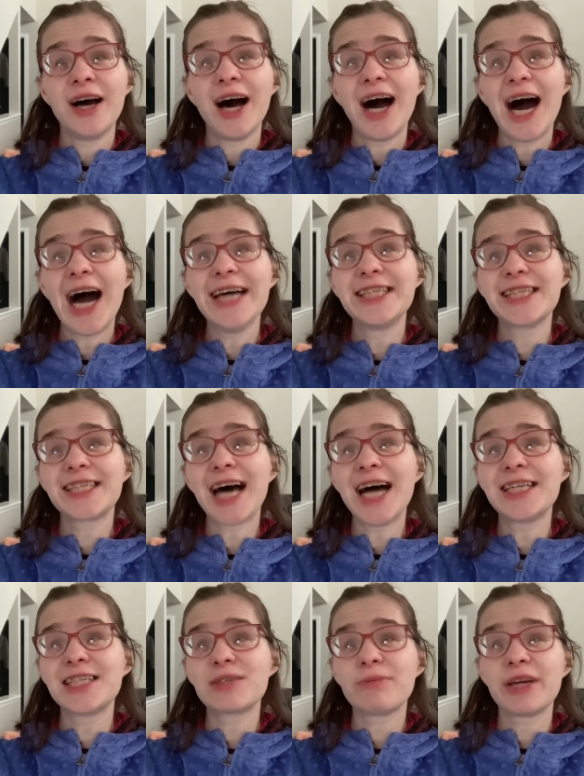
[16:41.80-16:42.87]
I
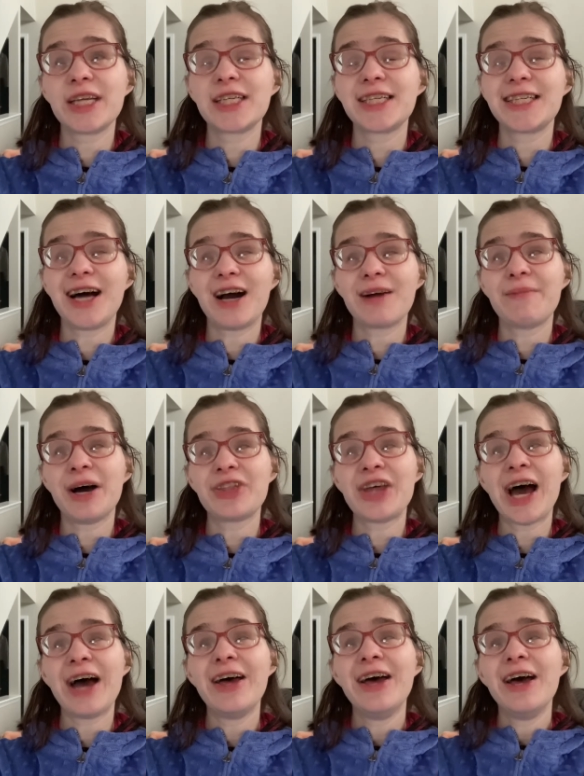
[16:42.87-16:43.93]
just wanted to talk about
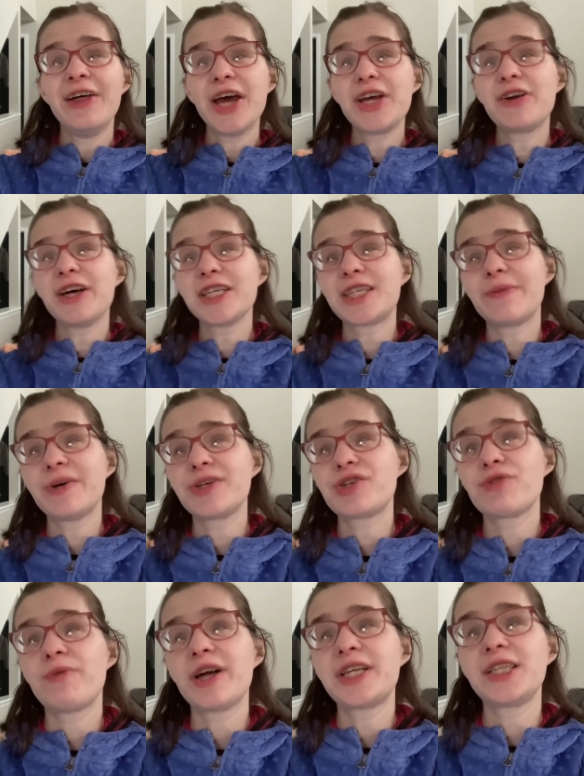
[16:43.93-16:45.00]
that. Thank you guys so much for
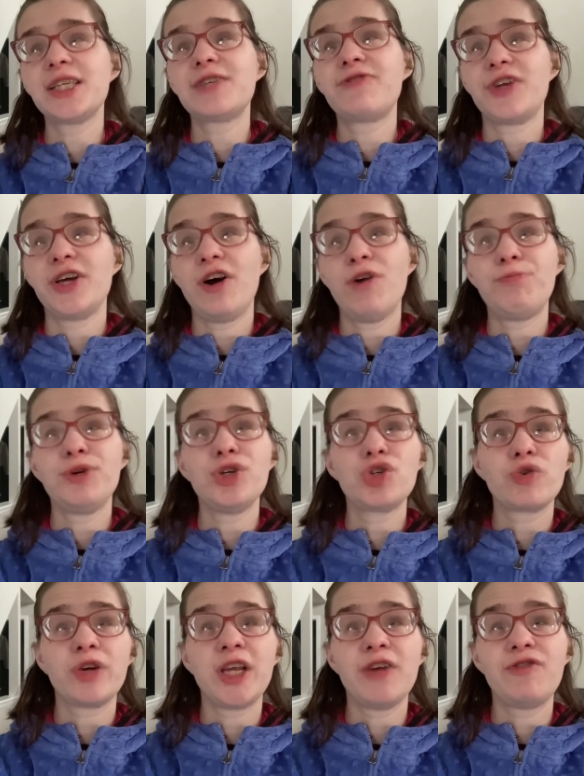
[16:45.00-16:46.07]
watching this video. I hope you
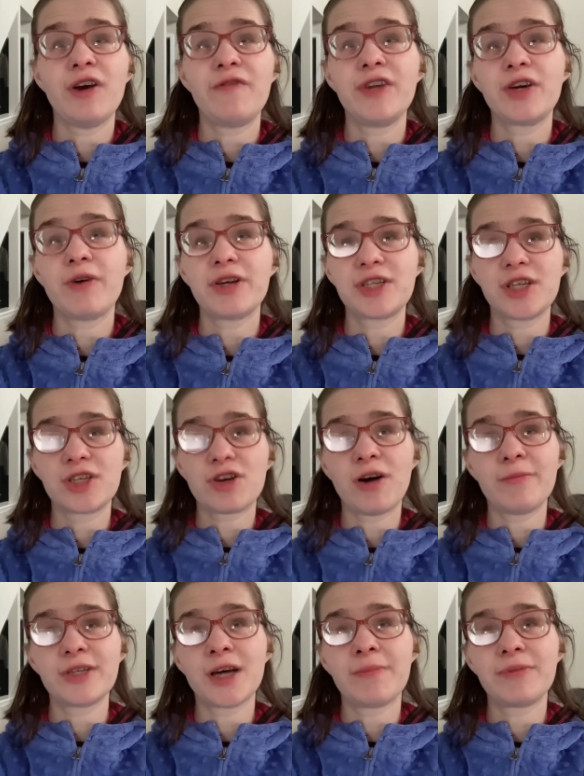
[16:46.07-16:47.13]
enjoyed it. If you have any questions,
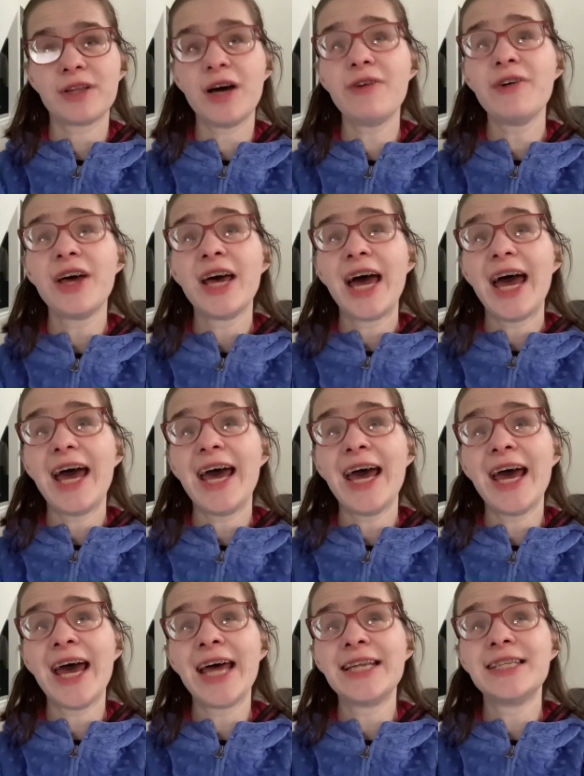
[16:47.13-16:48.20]
comment down below.
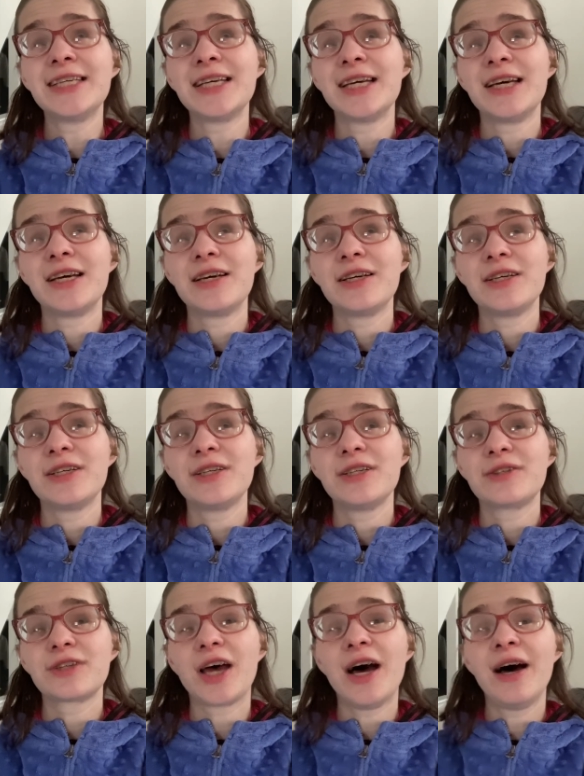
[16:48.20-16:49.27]
And
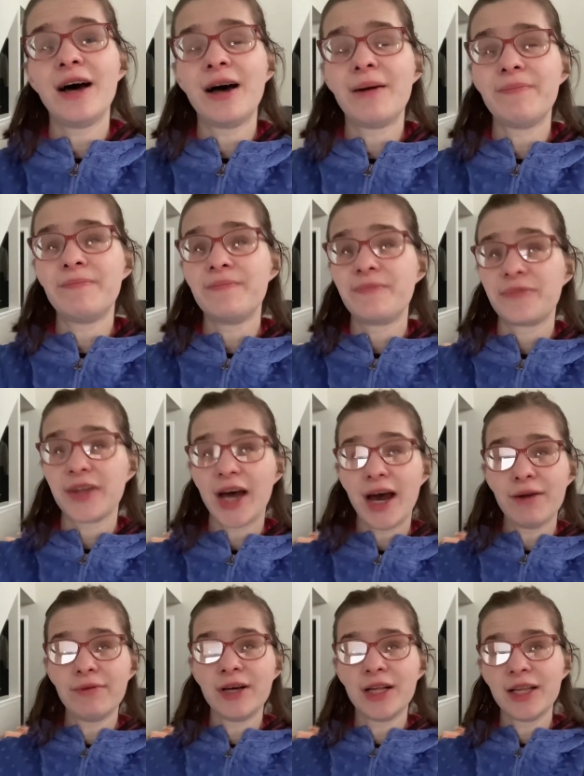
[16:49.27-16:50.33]
I
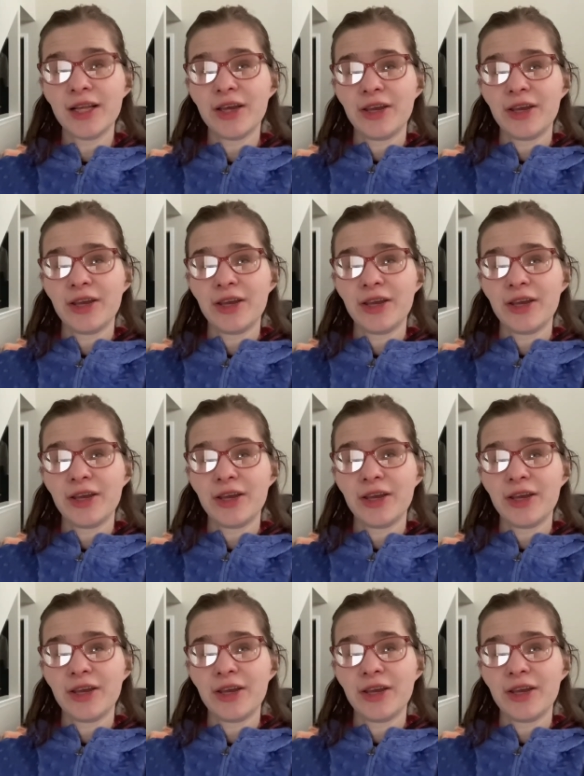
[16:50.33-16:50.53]
will